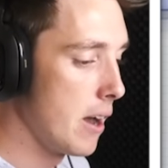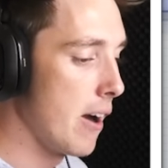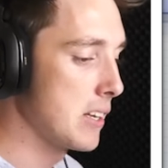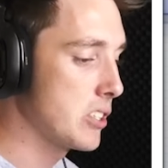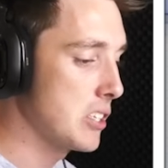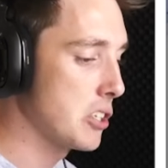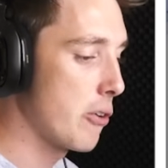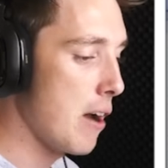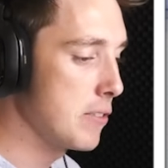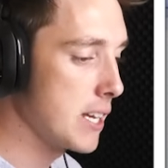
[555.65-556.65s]
All right, let's test the
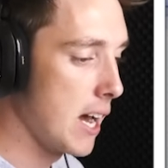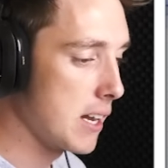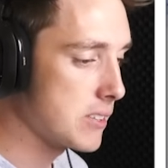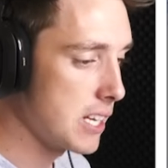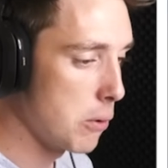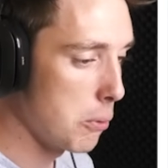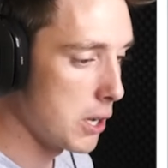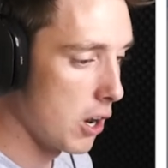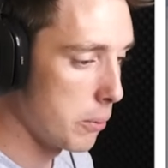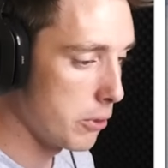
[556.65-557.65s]
gravity gun. See what we
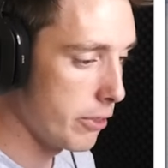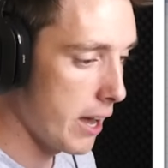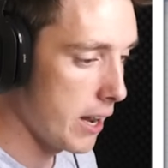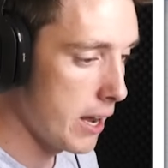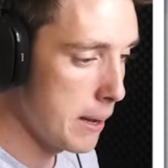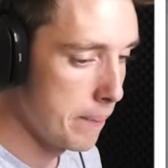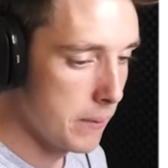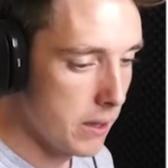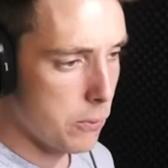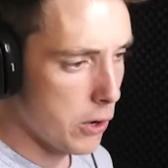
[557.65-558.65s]
got with that, eh?
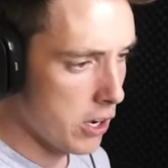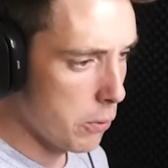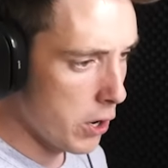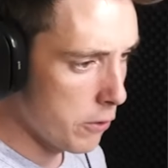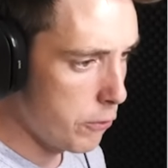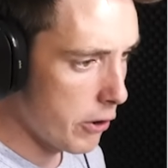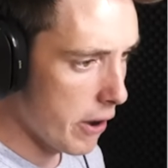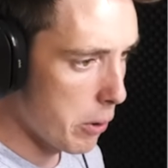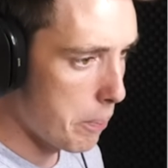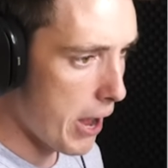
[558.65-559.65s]
We got to figure
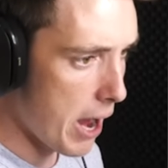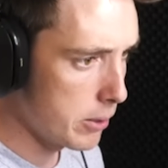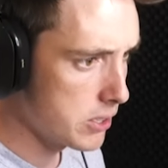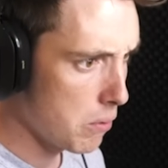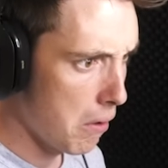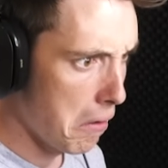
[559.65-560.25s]
out what powers...